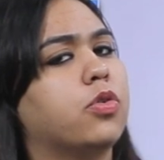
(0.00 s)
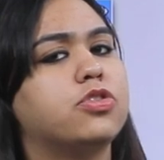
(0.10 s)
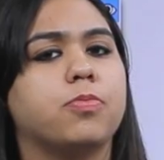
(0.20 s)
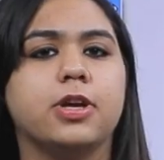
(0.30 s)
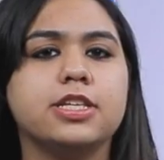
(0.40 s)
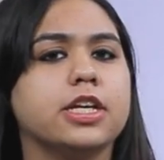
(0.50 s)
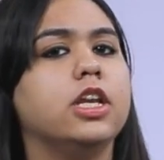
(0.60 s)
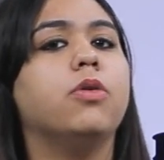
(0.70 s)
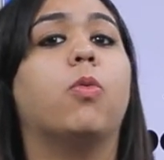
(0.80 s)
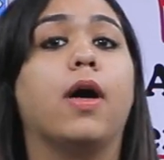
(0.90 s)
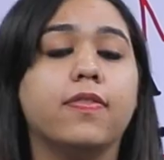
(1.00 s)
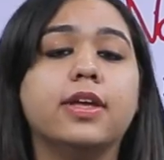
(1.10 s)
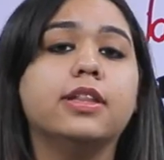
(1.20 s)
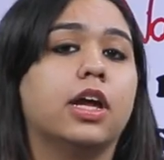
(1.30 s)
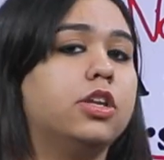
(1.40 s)
So basically one
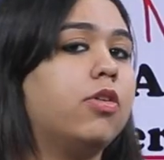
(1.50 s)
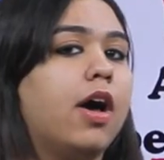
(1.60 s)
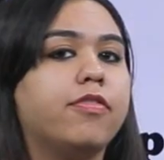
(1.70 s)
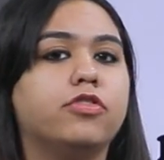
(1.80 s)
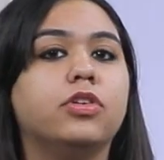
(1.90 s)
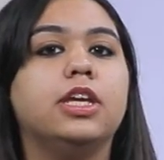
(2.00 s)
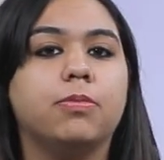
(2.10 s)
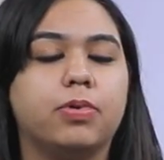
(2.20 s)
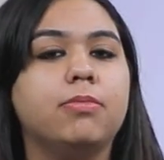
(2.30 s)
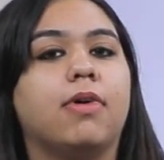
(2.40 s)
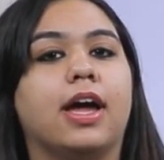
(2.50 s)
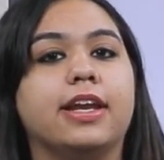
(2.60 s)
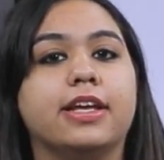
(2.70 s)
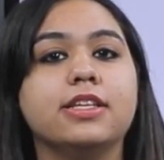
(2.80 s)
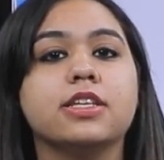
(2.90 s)
thing that you have to keep in
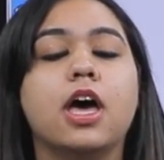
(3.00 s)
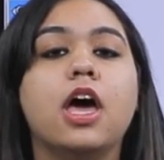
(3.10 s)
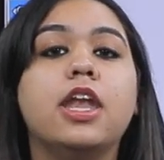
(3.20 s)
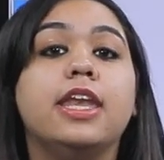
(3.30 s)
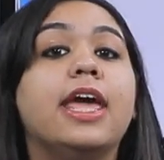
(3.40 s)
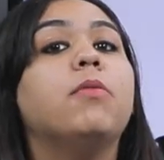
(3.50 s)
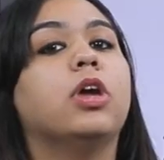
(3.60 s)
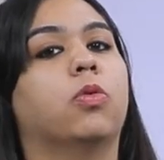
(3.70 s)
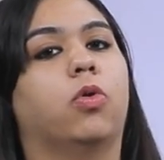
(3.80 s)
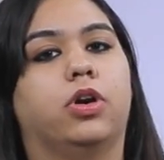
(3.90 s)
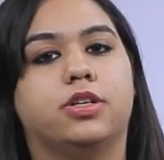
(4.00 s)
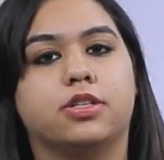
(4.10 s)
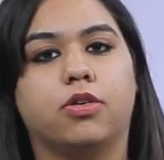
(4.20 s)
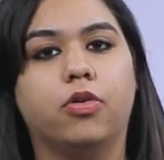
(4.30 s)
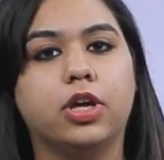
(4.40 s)
mind is naming words.
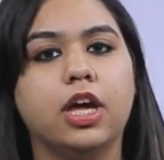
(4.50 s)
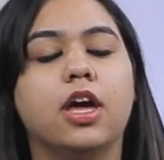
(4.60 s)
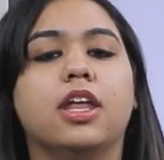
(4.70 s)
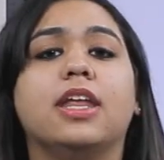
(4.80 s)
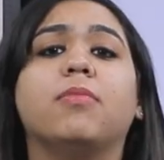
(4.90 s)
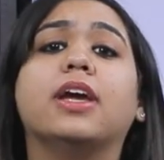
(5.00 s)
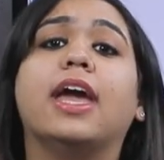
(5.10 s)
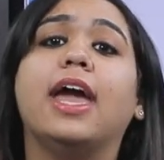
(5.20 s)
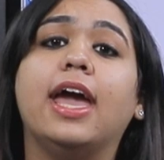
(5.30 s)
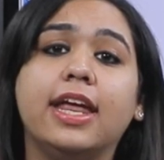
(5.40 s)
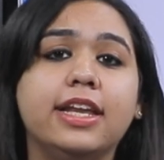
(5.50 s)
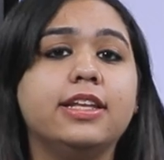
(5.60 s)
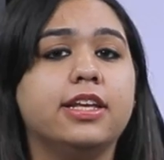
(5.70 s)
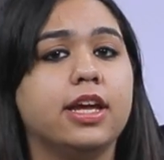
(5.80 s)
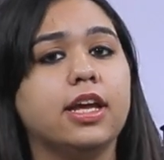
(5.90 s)
Okay, naming
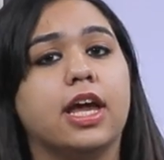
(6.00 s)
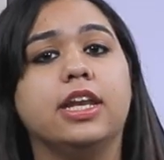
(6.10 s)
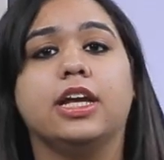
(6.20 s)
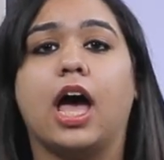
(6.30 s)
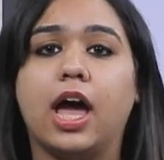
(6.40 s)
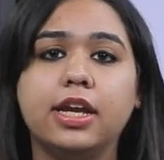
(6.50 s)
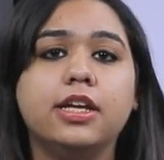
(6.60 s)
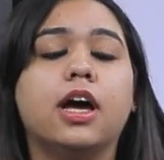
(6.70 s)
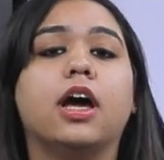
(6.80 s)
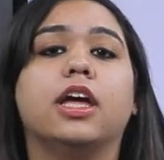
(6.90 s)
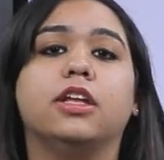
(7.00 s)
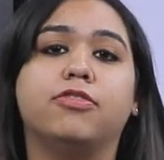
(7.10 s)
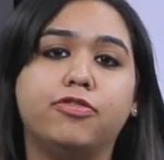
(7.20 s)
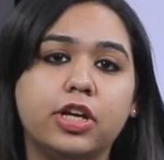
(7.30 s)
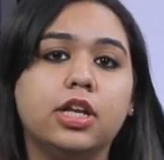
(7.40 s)
anything, any idea, any
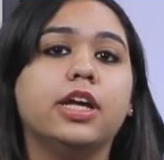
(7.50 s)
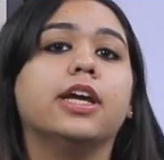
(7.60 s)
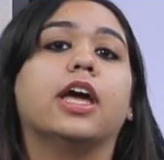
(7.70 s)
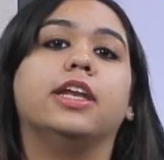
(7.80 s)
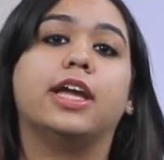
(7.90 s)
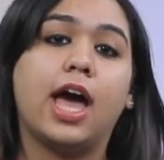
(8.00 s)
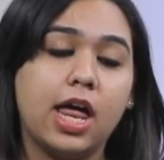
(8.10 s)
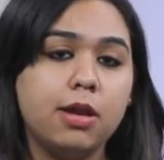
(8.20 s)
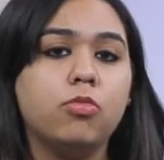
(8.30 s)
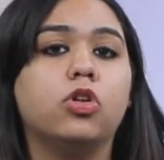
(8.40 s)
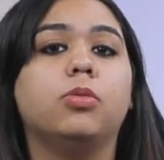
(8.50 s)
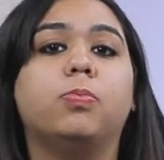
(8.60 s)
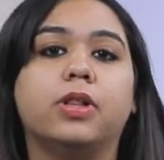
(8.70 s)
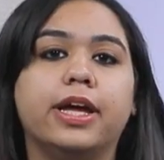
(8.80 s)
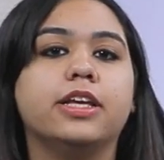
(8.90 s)
feeling, any animal,
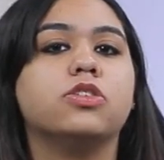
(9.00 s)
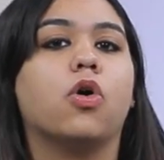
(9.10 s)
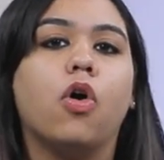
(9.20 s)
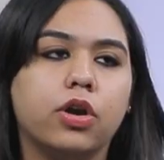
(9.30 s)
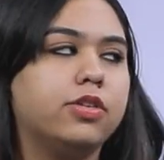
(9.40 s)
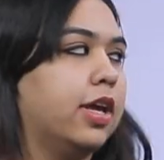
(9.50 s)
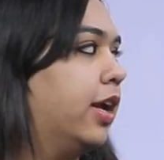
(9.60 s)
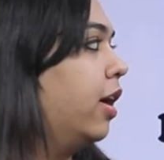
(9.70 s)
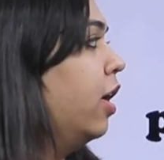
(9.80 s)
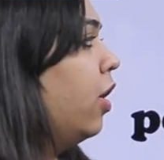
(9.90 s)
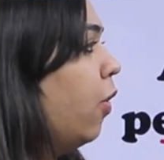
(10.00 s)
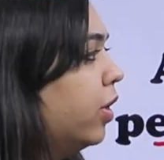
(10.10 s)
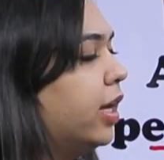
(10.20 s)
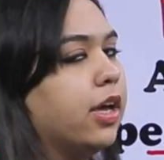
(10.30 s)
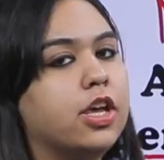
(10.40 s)
place or thing.
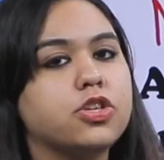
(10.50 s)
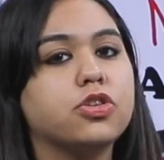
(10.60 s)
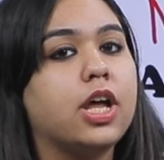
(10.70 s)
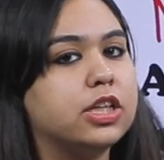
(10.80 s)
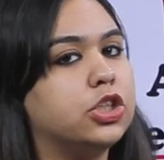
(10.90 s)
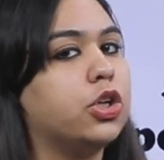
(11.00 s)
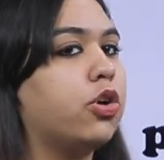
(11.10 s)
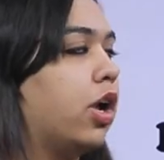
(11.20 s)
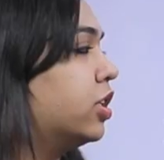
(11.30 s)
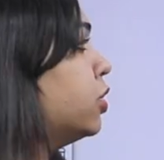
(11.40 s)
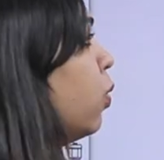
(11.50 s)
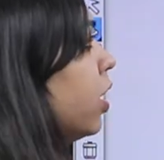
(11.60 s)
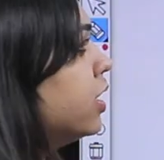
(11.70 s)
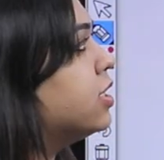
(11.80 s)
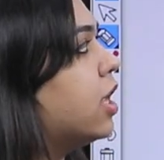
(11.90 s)
Okay, so that's the crux.
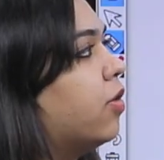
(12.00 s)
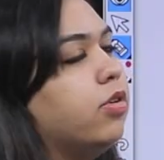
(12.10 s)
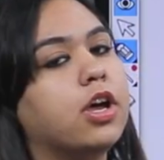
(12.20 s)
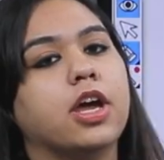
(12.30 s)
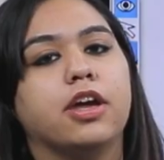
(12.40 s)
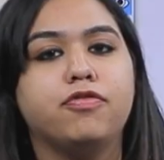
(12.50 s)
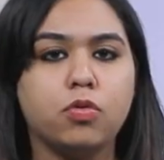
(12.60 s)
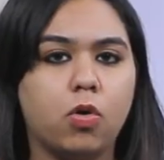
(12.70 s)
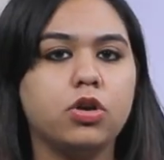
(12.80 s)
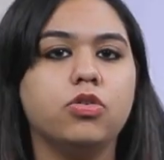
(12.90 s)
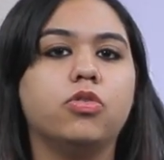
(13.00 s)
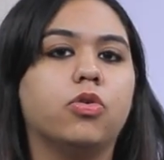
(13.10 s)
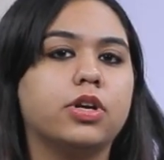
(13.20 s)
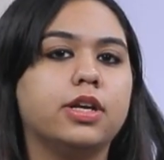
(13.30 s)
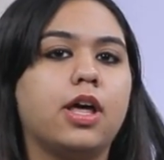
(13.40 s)
What is noun? If you want to
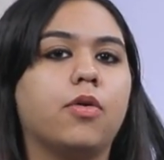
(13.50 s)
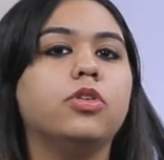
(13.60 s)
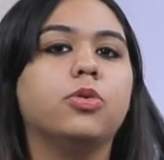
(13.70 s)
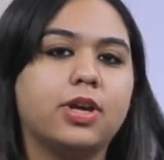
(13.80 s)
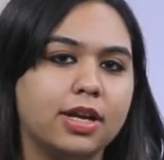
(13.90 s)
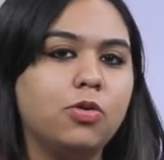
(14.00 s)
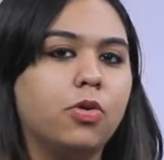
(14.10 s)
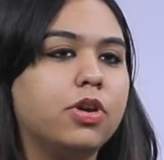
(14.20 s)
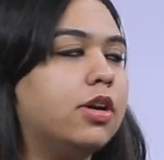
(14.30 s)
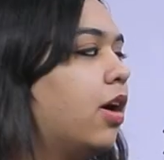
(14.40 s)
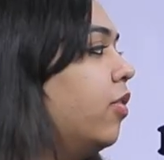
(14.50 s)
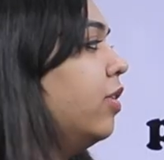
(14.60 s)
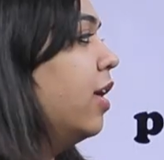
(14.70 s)
note it down, you can note it down.